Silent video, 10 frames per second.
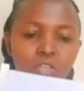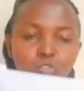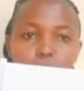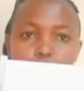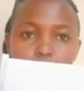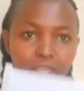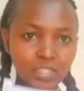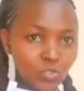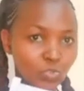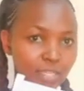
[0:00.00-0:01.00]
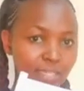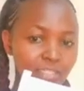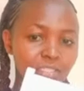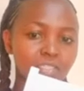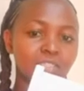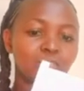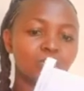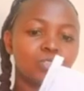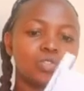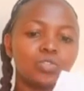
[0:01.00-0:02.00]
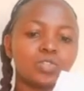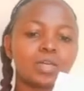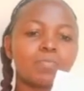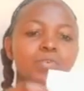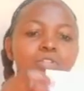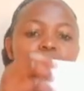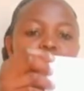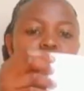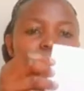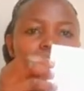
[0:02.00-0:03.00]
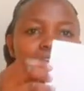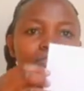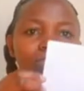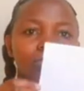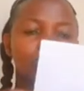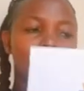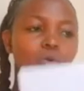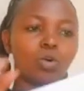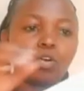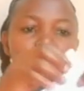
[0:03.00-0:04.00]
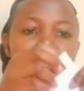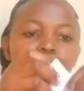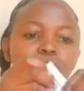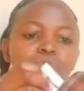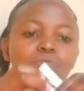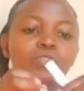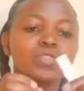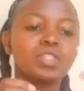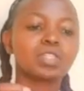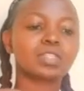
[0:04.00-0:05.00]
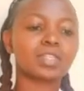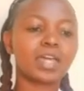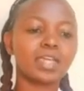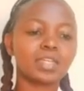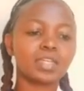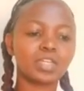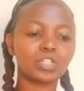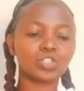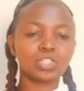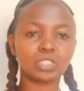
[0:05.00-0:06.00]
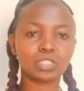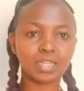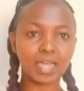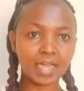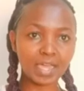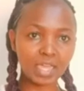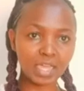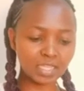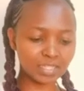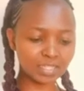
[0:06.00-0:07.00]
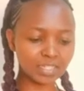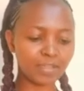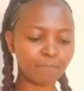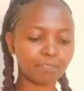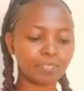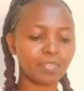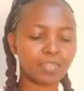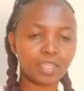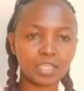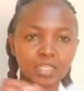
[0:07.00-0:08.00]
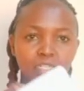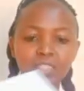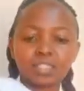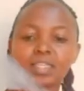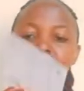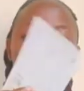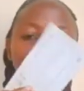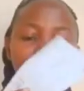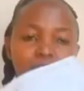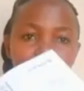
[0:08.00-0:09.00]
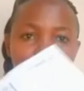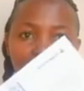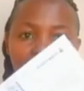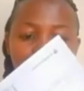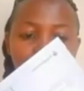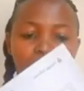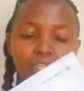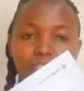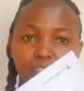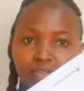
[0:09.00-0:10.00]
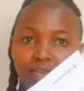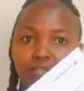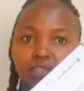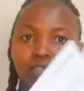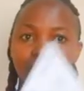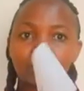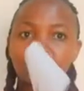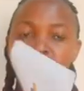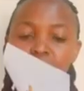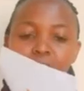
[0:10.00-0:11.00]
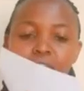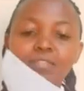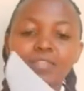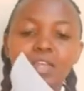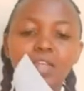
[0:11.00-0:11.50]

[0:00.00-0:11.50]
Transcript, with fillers: so once you get it you're supposed to tear this off you remove these side edges nicely then inside here inside this envelope